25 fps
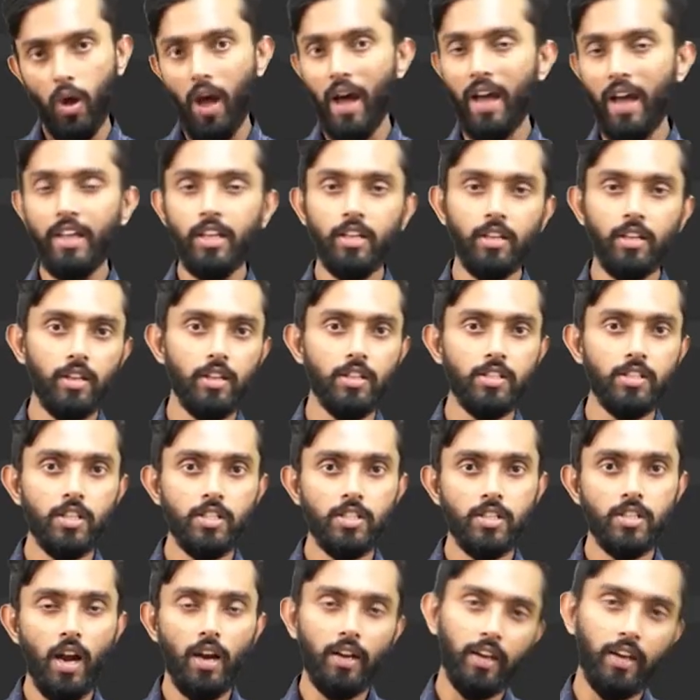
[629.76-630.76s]
i is the
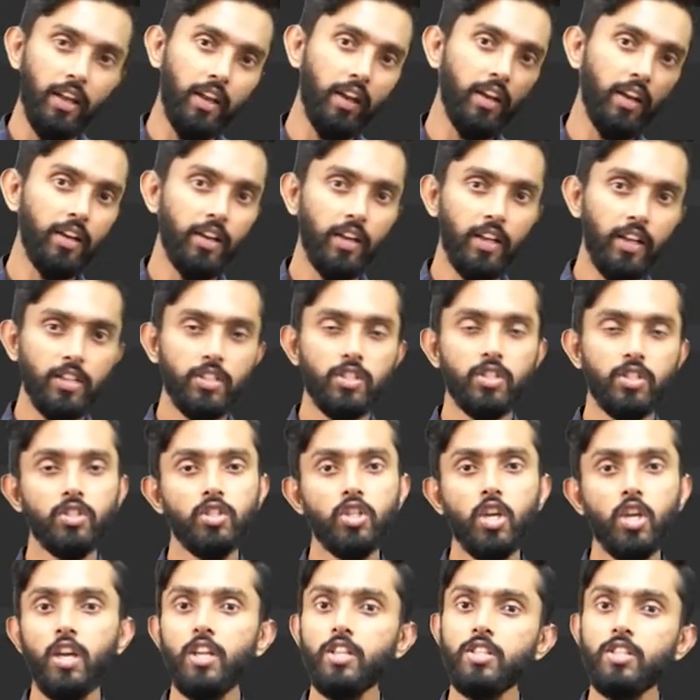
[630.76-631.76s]
starting index,
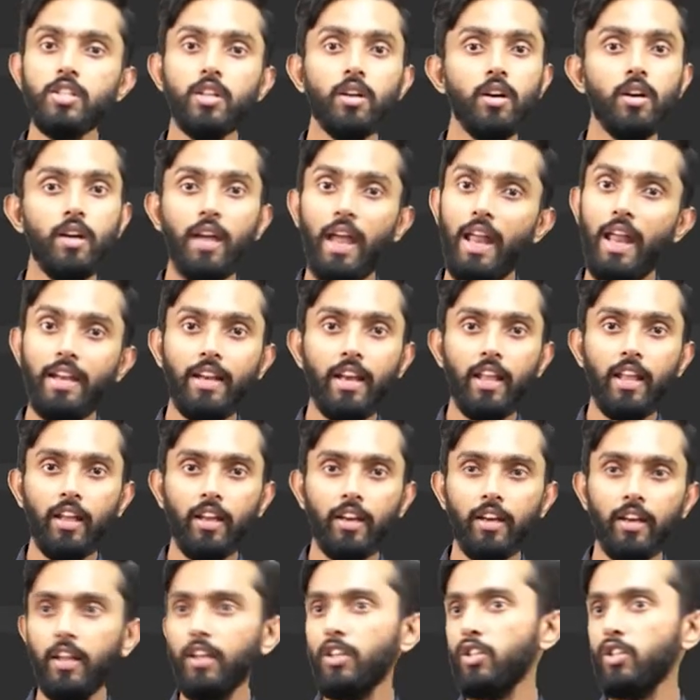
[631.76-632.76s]
j is the ending
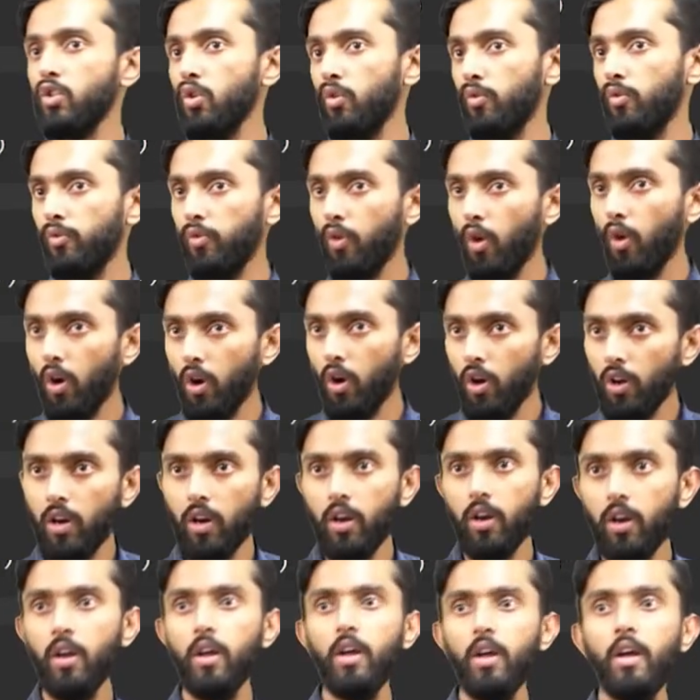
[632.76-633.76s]
index. So for
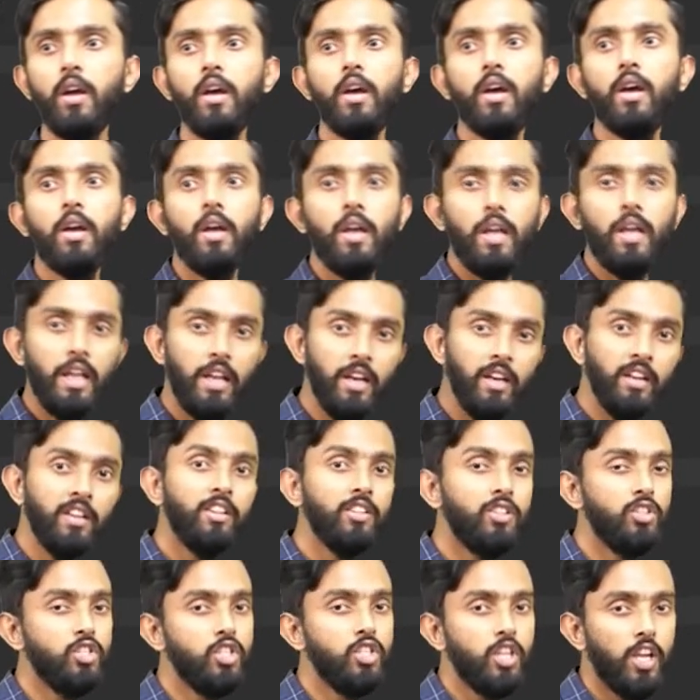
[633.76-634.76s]

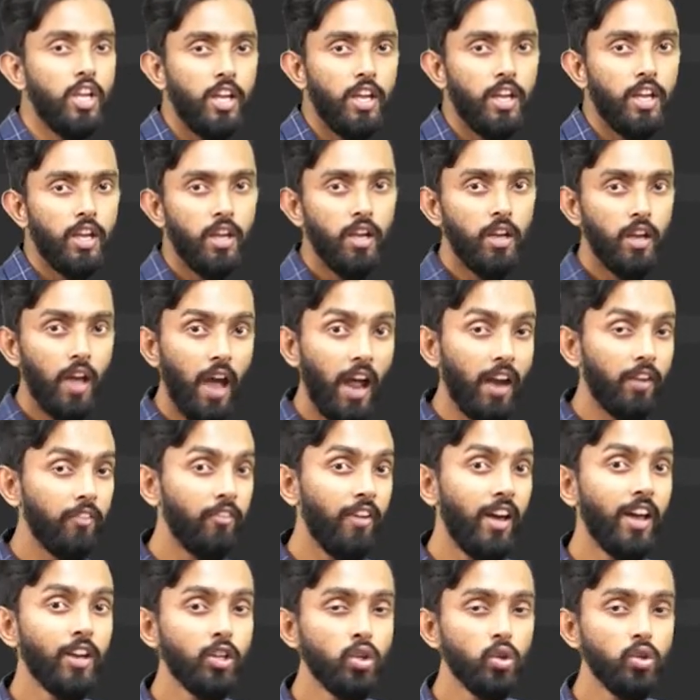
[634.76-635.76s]
int j and
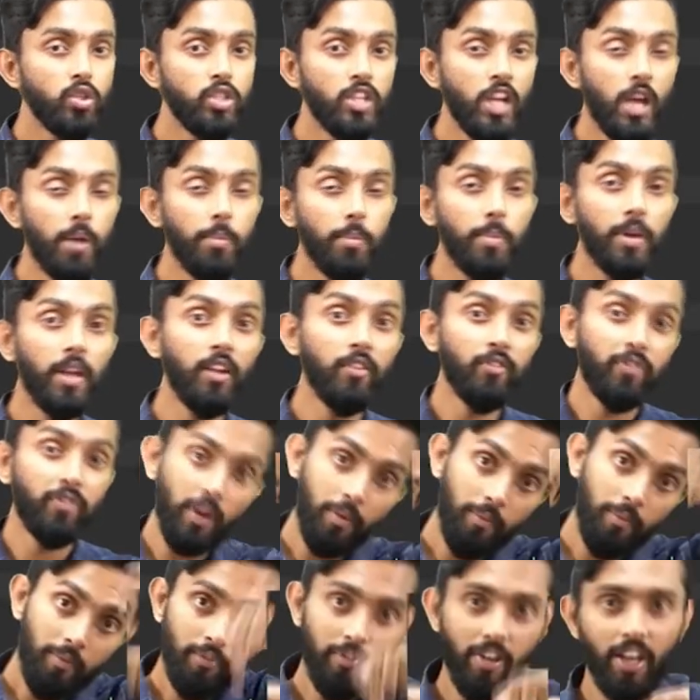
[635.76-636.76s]
where should j begin
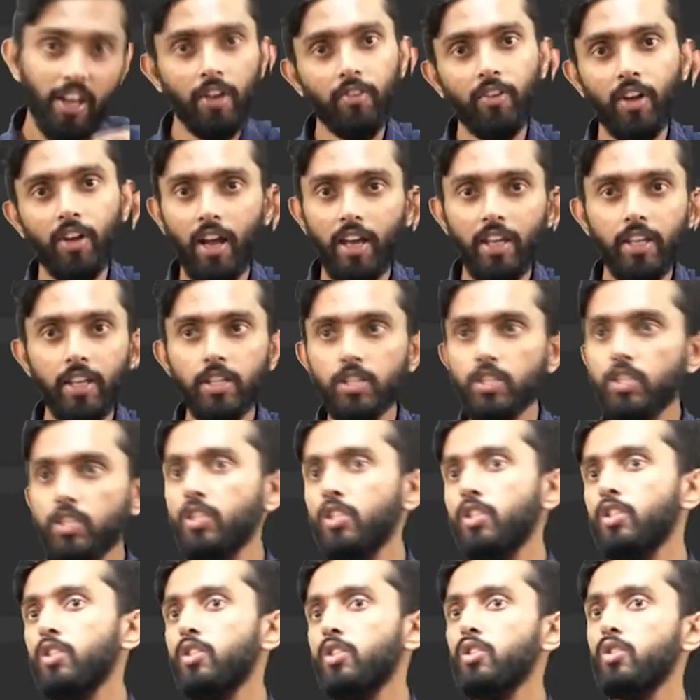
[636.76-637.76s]
from? Wherever i
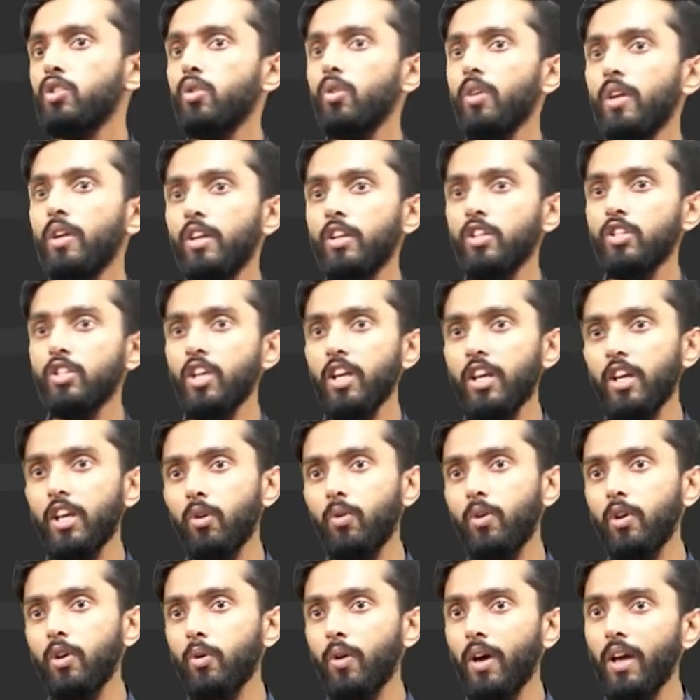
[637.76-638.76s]
is. So int j
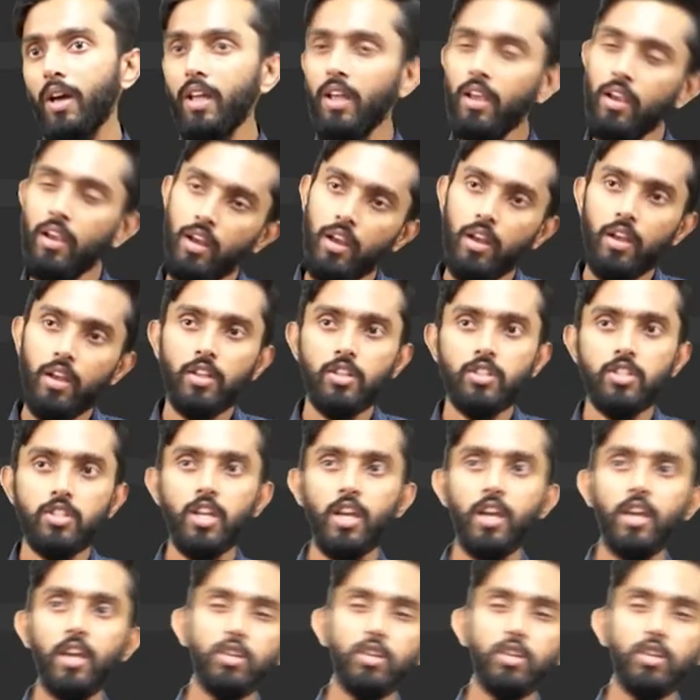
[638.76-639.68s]
equal to i j